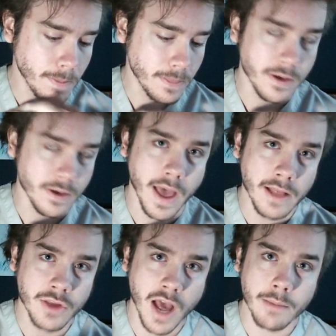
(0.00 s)
the
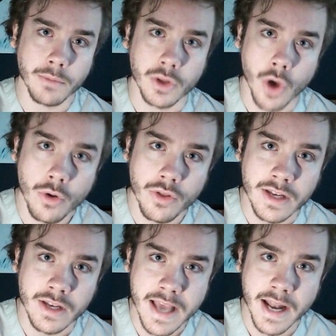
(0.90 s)
enzymes go to the
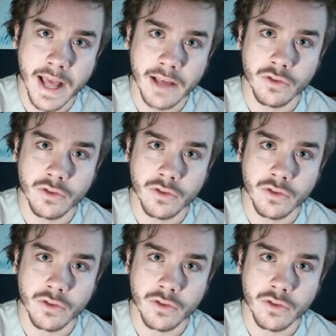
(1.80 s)
DNA